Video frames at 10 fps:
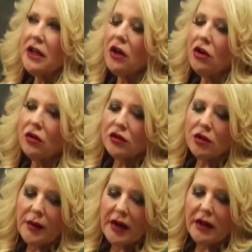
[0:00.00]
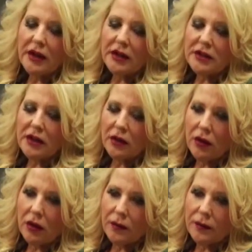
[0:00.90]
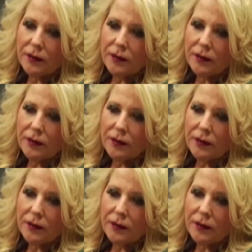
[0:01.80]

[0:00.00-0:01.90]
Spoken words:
uncle to my son-in-law.